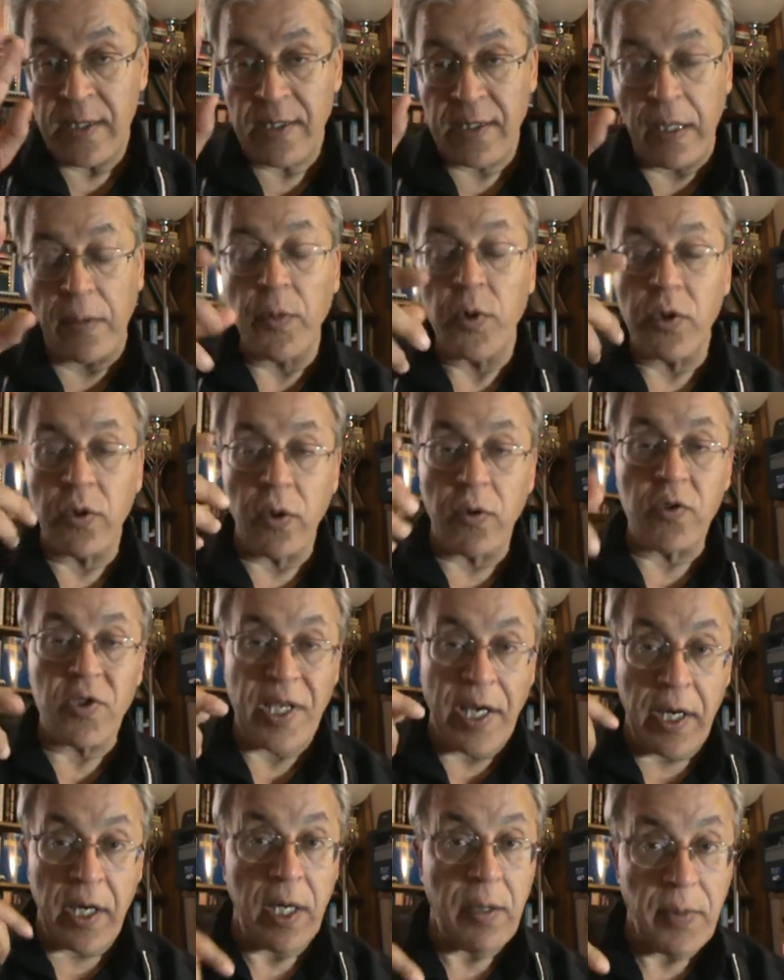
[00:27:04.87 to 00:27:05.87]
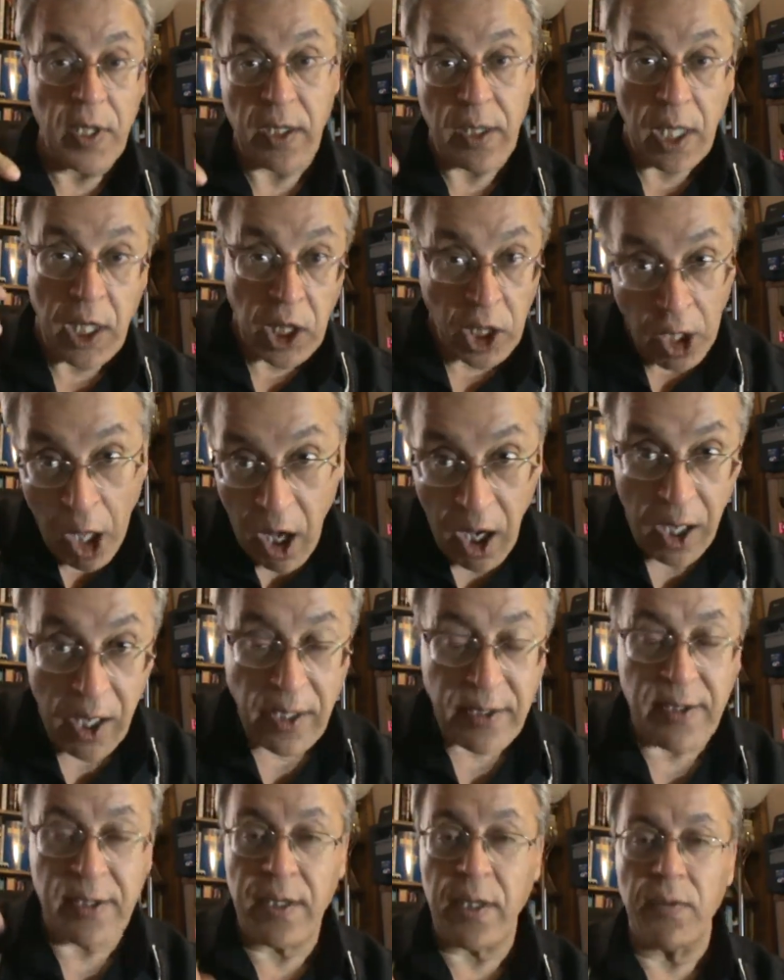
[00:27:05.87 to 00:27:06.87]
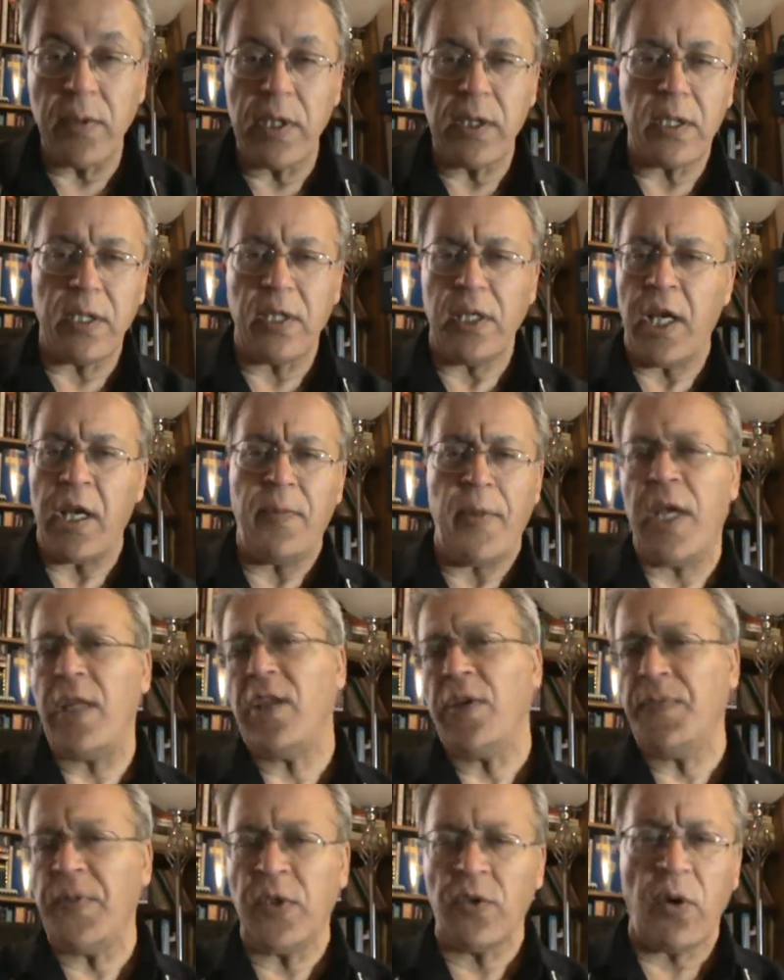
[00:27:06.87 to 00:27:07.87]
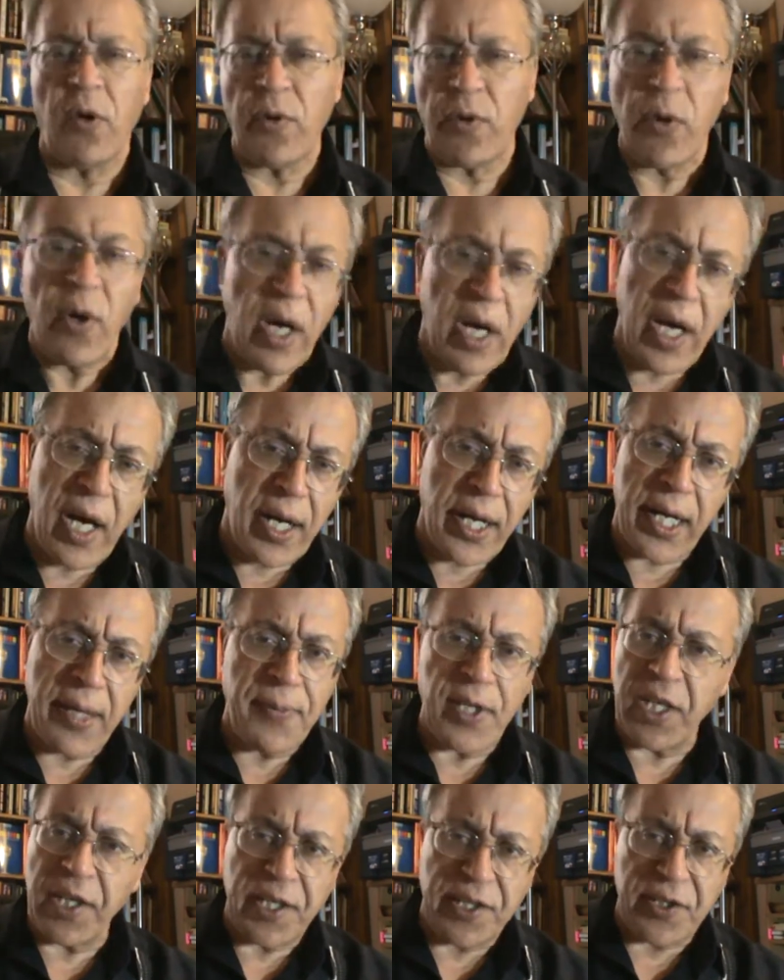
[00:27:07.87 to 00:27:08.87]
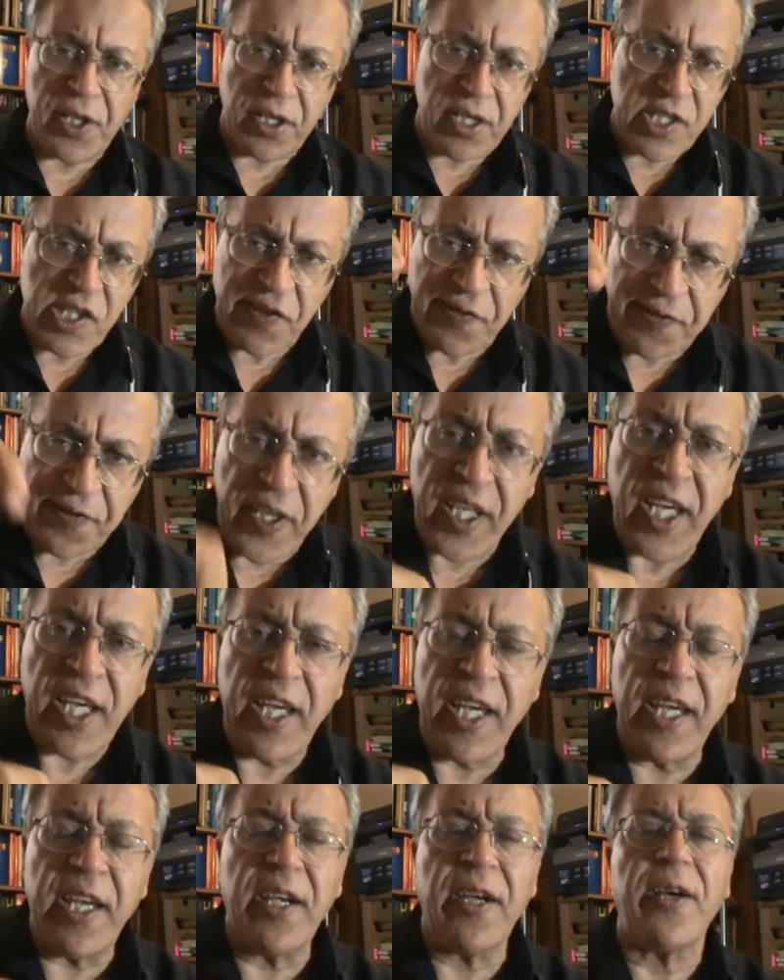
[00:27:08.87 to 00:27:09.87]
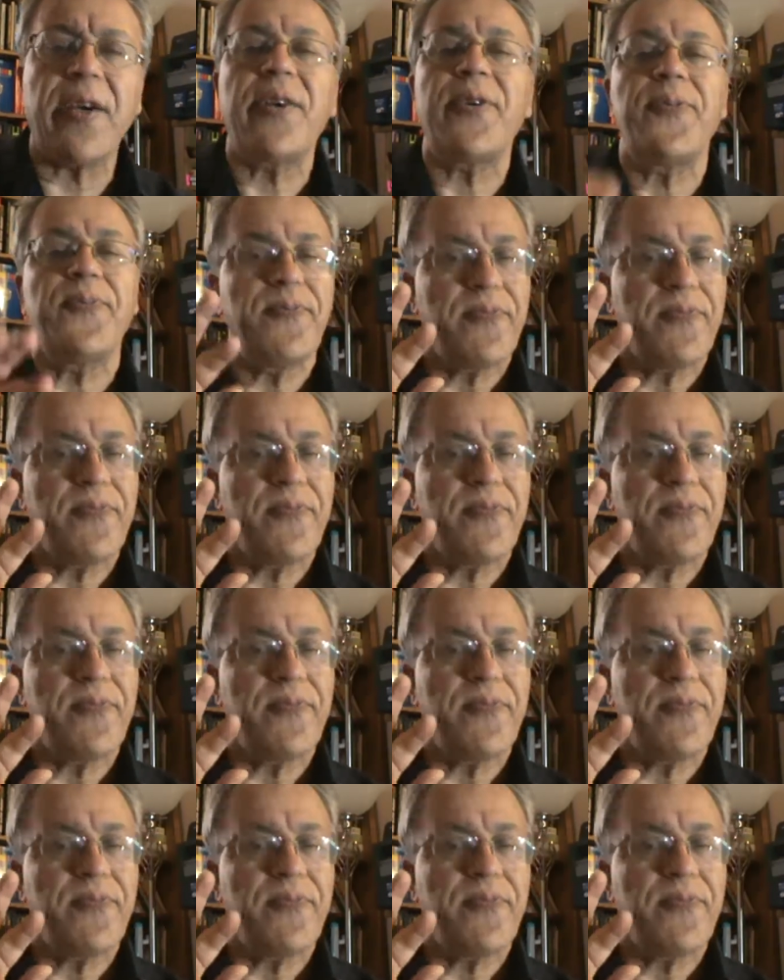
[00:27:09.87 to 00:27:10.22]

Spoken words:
Some who knows Arabic a lot, they will claim, Edip, you don't know Arabic, there is fee here.